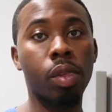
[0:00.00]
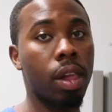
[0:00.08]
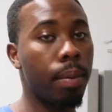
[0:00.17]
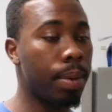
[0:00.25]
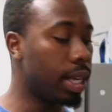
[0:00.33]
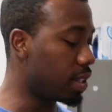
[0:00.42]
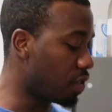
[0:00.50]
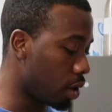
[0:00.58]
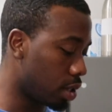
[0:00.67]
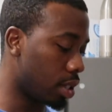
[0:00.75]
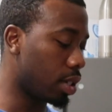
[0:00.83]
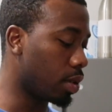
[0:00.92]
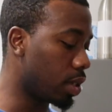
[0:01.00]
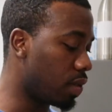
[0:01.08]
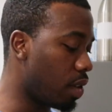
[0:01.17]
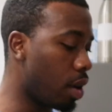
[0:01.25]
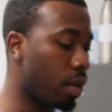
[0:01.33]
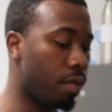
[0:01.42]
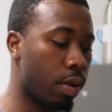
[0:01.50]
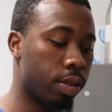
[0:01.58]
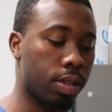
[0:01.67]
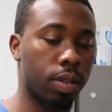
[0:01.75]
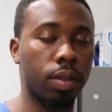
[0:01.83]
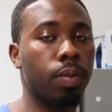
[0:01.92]
I mean, it's versatile, it's very
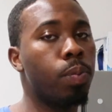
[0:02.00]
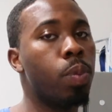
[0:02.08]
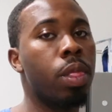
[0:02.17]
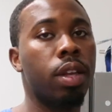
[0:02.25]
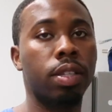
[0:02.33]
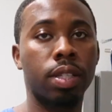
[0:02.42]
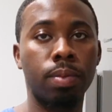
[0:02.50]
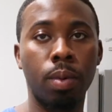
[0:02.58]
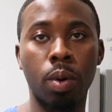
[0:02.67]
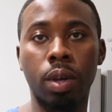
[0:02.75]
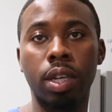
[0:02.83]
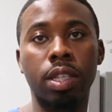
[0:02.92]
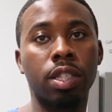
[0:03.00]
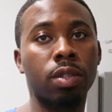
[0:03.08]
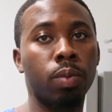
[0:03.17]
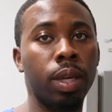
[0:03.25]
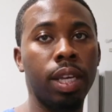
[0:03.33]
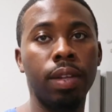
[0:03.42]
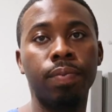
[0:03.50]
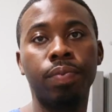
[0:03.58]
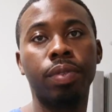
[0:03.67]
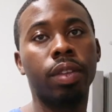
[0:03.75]
versatile, smoky, sweet,